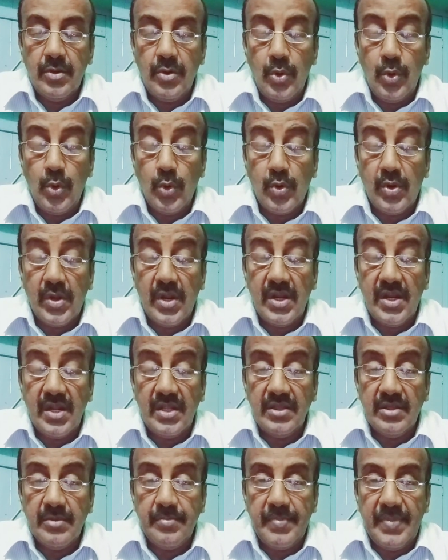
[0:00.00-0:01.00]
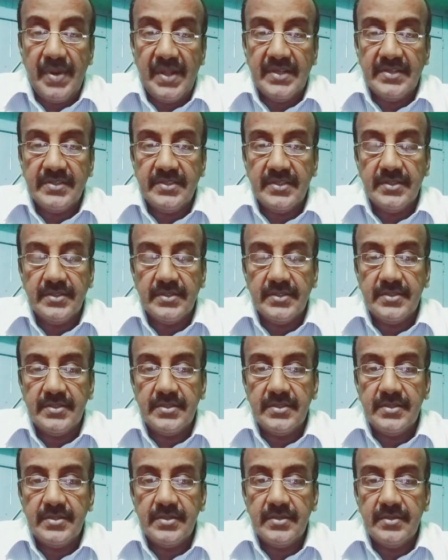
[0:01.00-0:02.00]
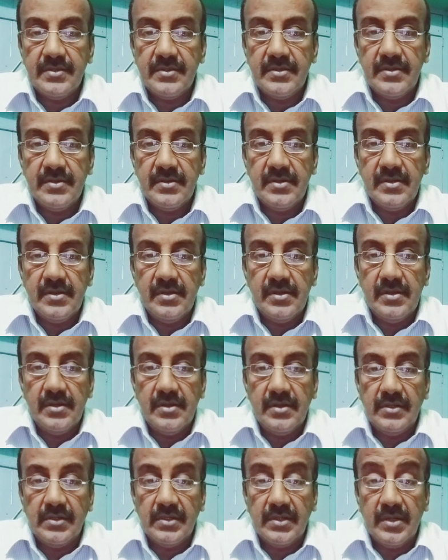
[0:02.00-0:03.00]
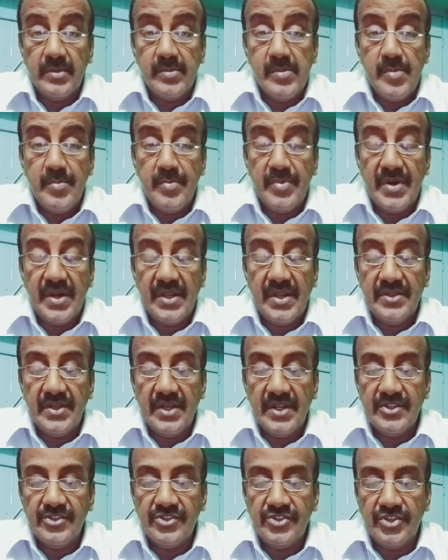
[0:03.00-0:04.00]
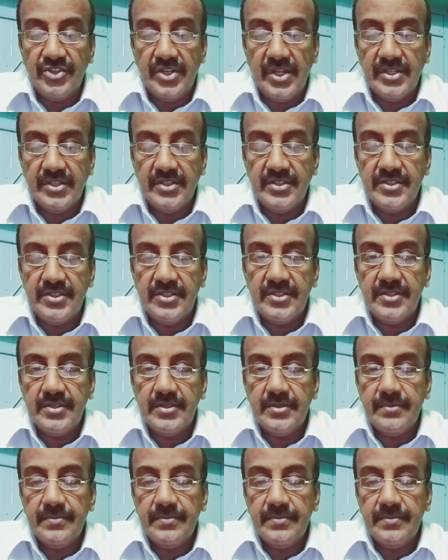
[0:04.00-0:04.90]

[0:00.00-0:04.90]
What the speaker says: locating the places, remembering the incidents,